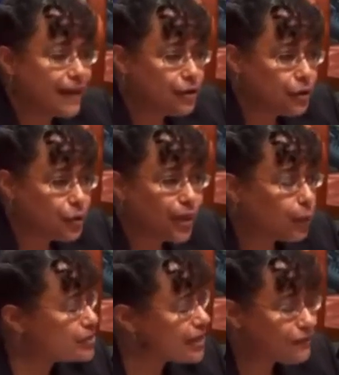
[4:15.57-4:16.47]
knew that it
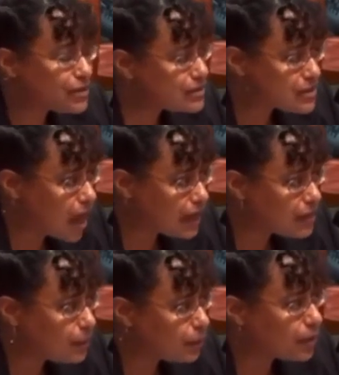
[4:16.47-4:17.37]
was never designed
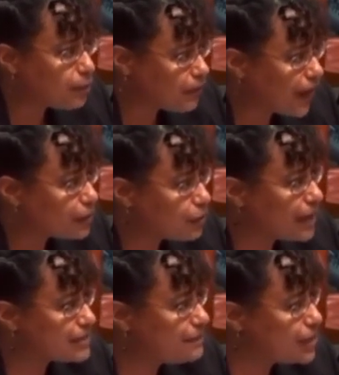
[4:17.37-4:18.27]
to prevent
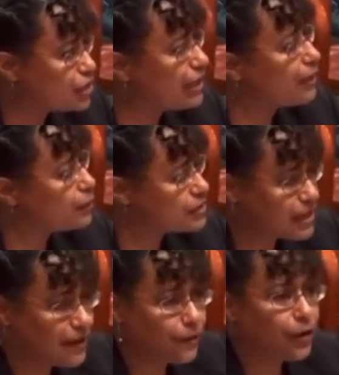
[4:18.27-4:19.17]
transmission. It was
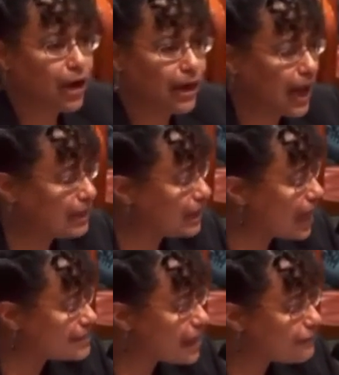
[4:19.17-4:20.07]
safer, it had
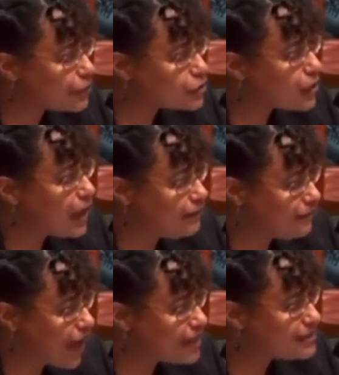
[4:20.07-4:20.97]
less adverse
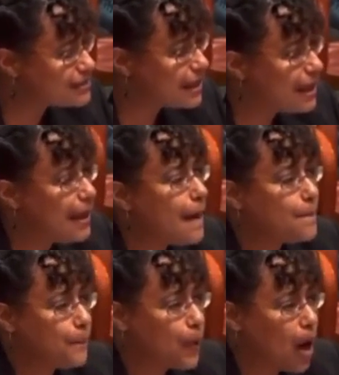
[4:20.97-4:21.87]
events,
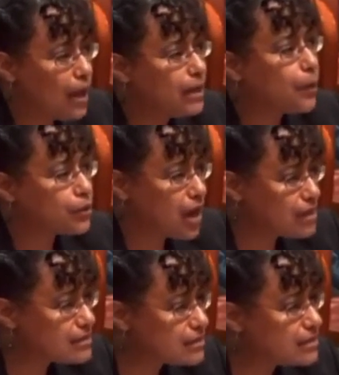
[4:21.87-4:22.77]
but
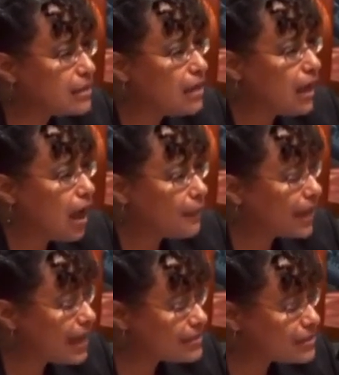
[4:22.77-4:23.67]
pertussis
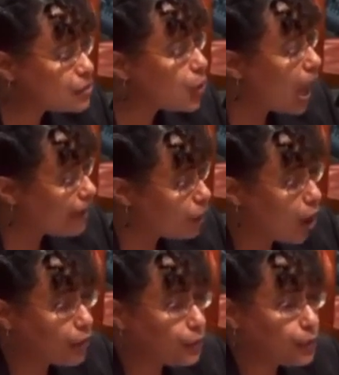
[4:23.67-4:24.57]
cases have
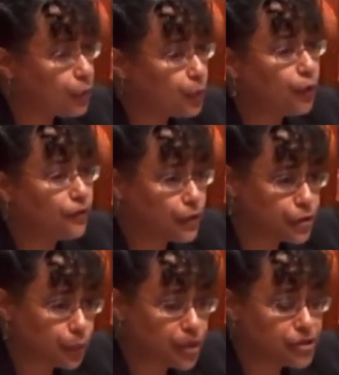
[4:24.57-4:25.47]
gone through the roof. There's
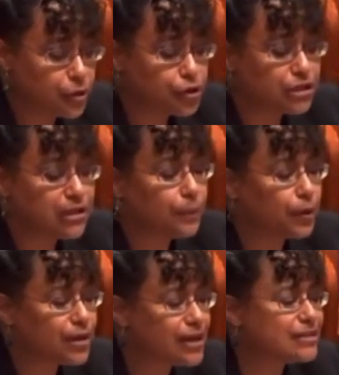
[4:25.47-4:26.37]
a resurgence in
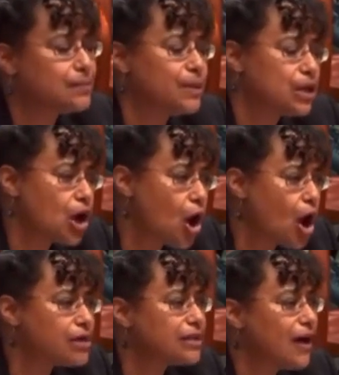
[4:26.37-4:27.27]
pertussis
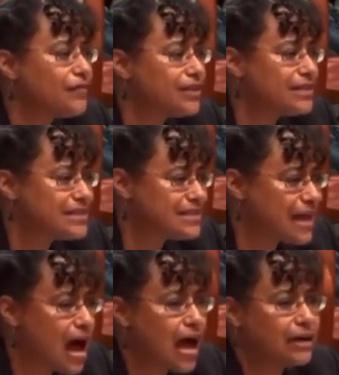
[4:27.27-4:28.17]
because of the
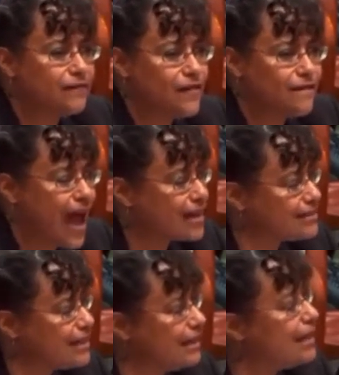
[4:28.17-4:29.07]
design of the
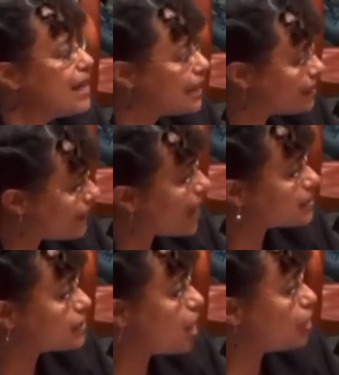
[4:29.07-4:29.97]
vaccine, and the
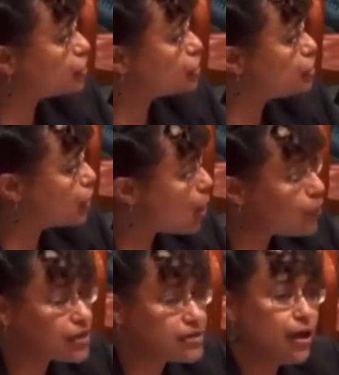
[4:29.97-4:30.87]
vaccinologists know this.